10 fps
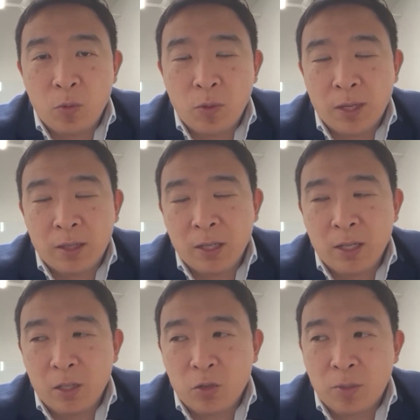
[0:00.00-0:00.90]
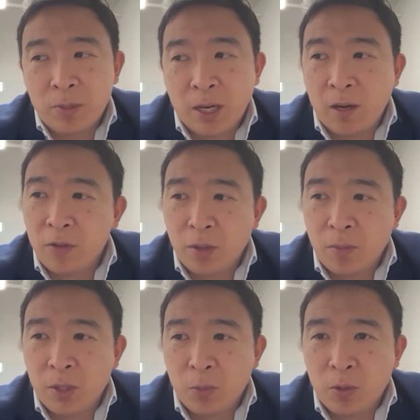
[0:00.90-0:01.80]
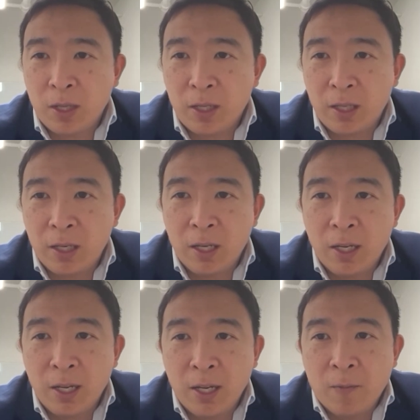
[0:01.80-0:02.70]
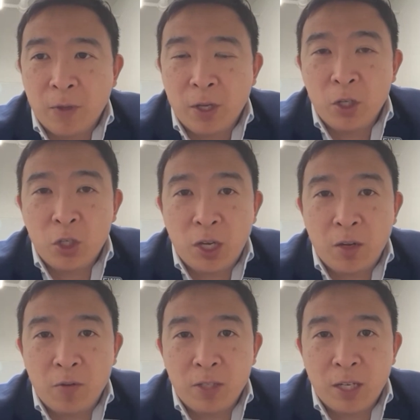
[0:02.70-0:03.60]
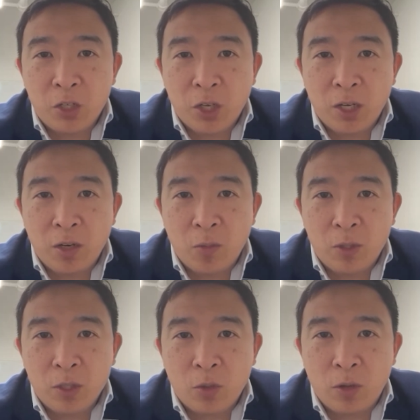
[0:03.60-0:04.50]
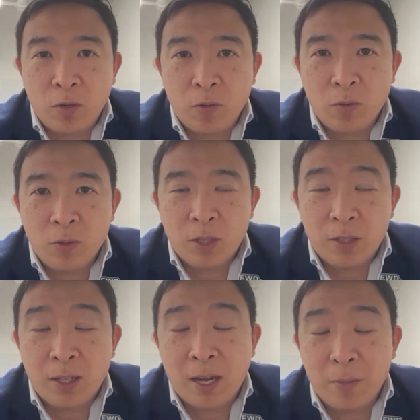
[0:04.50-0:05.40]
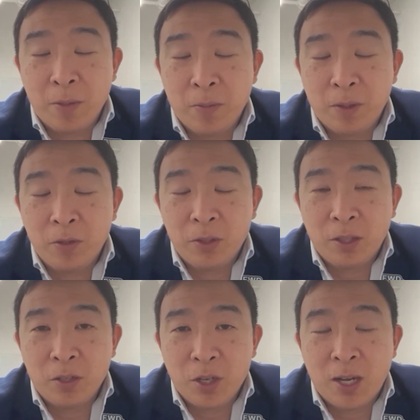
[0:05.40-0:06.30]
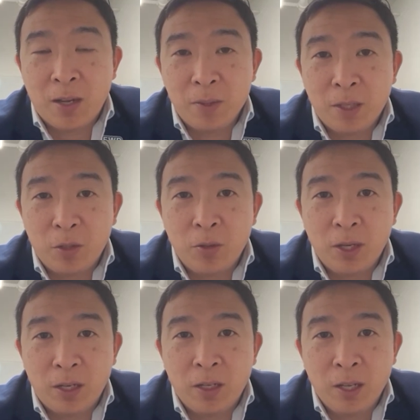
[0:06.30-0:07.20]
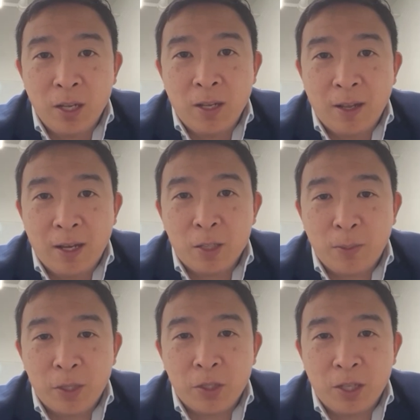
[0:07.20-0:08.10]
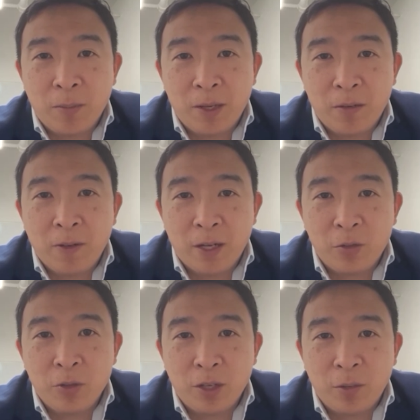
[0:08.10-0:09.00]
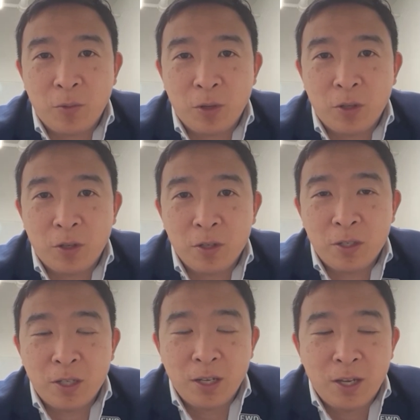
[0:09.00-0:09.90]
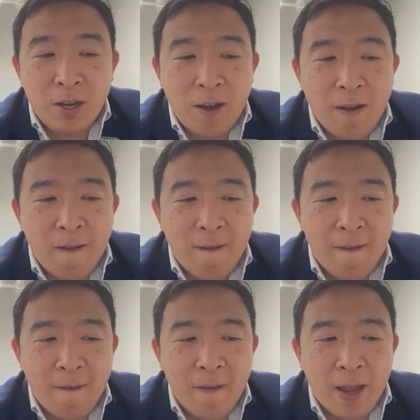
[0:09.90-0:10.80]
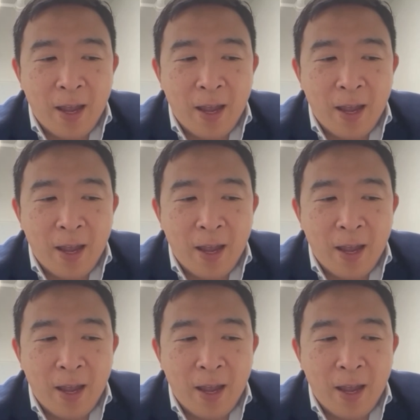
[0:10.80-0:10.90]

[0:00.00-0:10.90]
like the Trump tariffs are much more likely to initiate a recession, which is going to result in a lot of people losing their jobs, including and especially manufacturing workers. You're